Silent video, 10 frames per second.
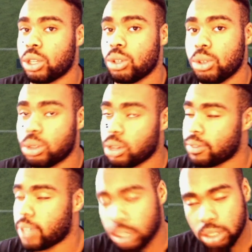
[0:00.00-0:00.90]
you or
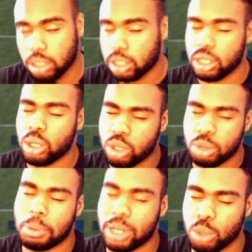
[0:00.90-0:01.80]
if they just do a
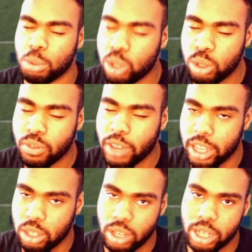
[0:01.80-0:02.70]
special move
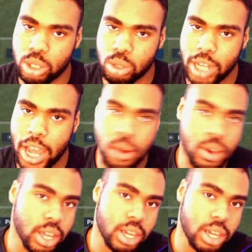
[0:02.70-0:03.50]
and you get juked out,